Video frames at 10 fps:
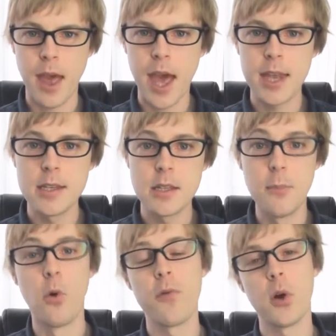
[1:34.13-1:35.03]
And
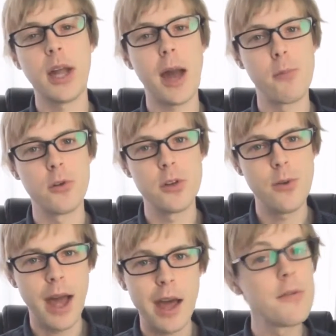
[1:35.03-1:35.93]
the more vocabulary
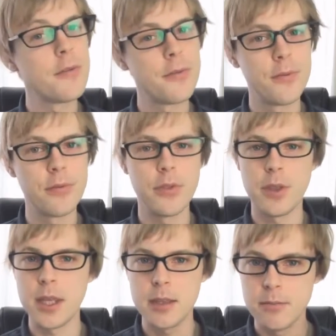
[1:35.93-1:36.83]
you have,
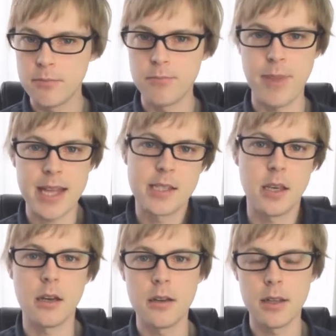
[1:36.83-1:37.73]
the
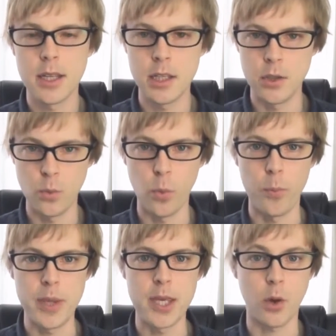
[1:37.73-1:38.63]
better you will
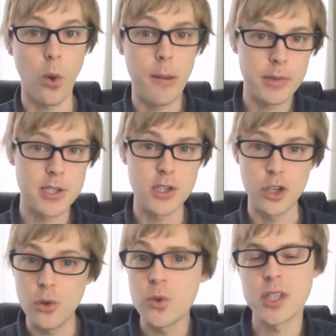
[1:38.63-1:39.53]
be equipped to
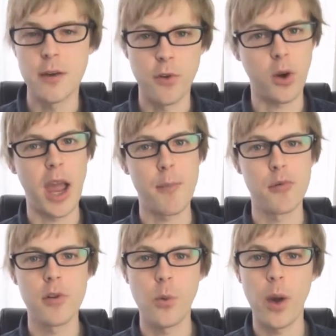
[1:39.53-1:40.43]
use that
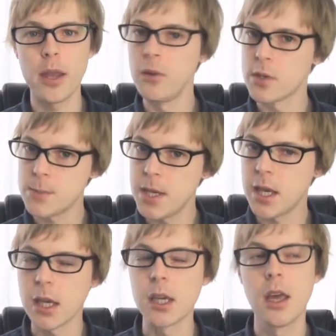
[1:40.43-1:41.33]
vocabulary when you're
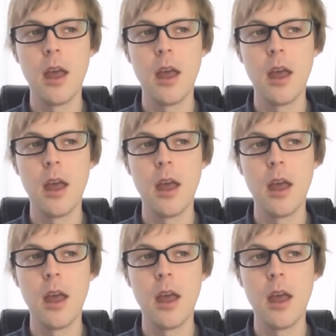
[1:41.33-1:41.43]
speaking.